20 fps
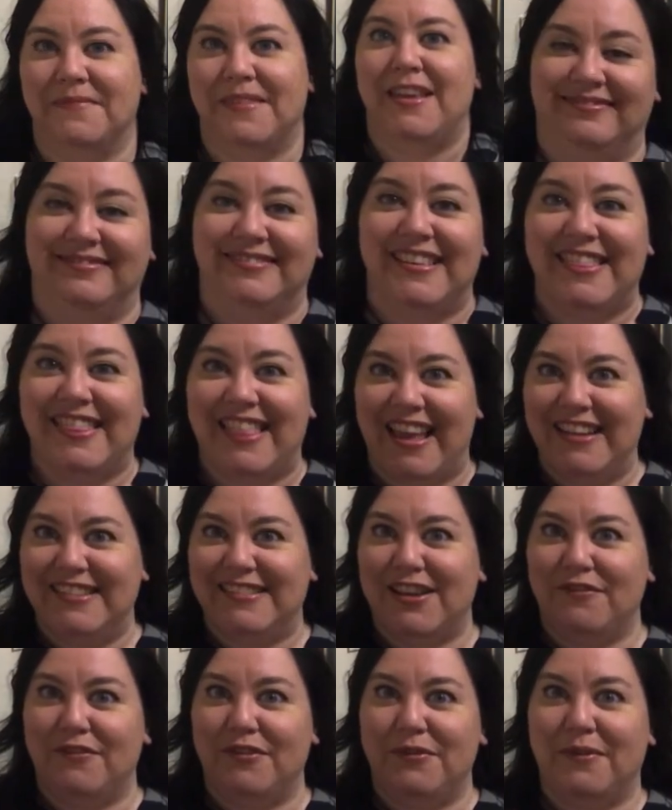Thanks,
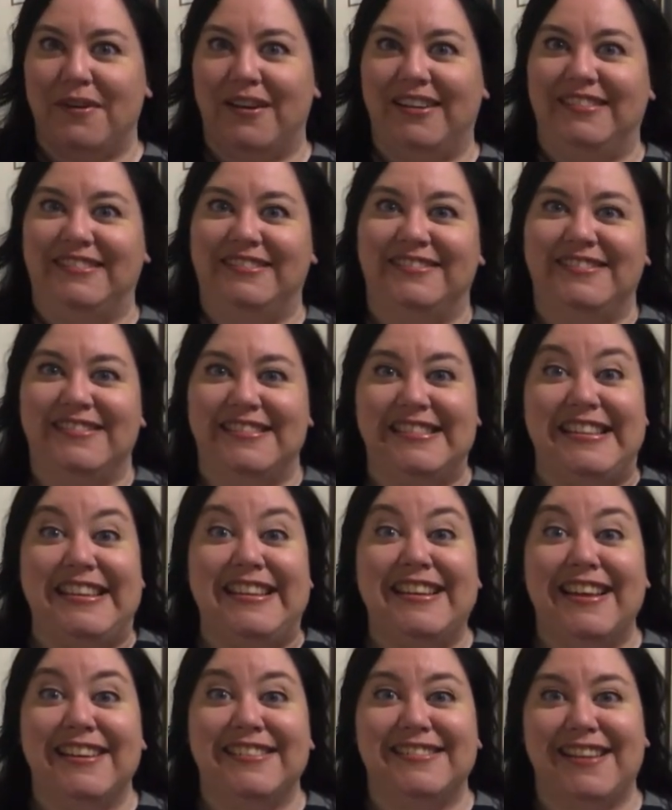everyone. See you next
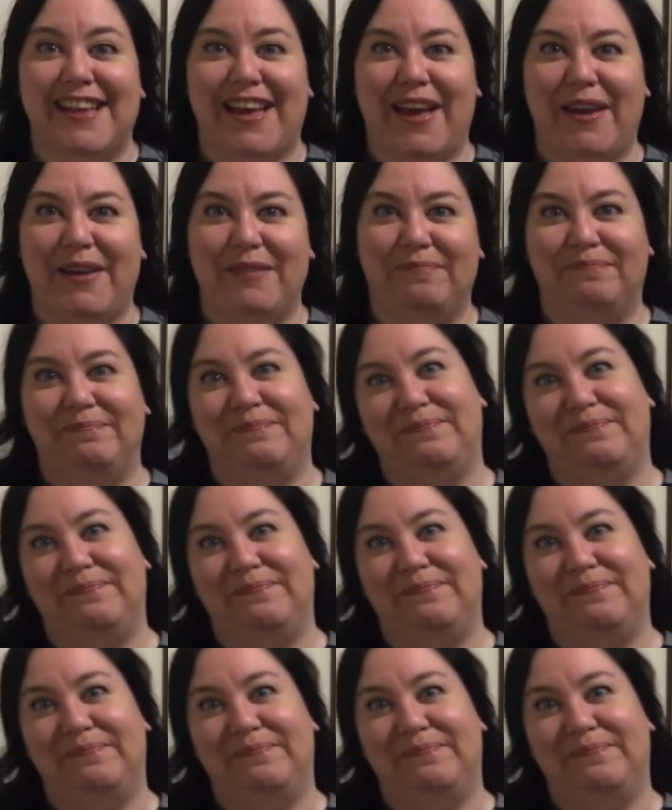time.